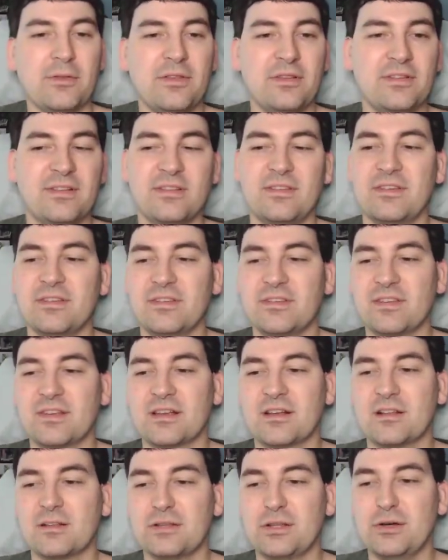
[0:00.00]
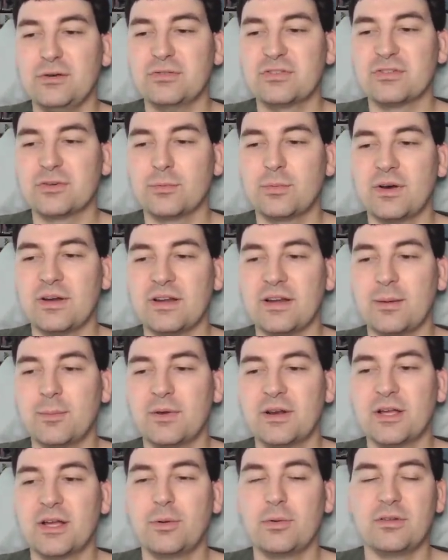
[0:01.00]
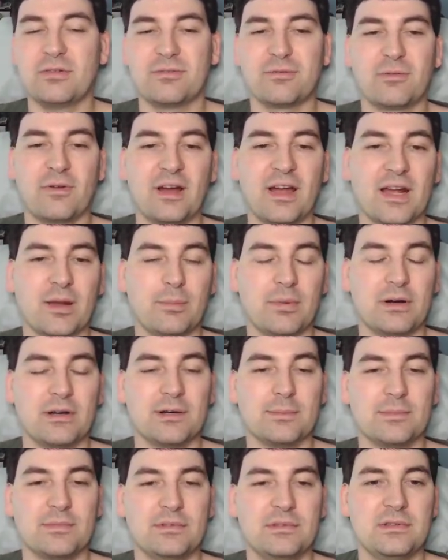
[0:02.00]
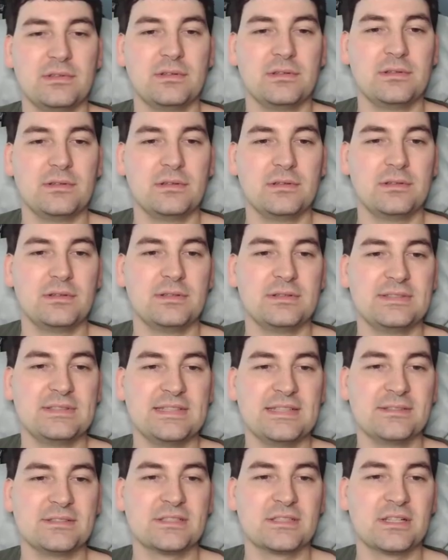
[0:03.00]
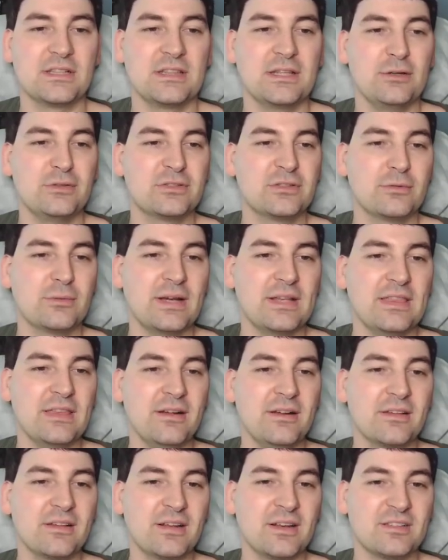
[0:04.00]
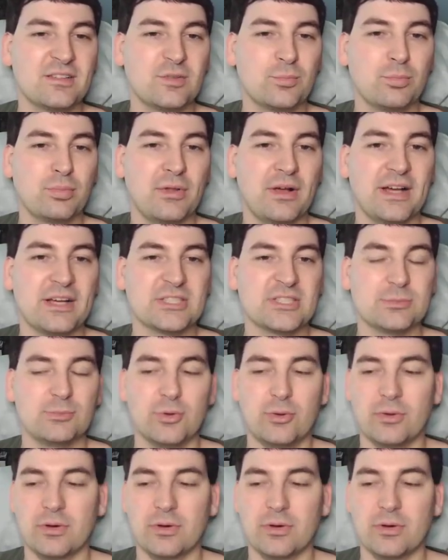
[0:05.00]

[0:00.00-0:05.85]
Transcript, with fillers: since this is the closer one, I'm gonna go with frag bombs. So closer right there, it's gonna splash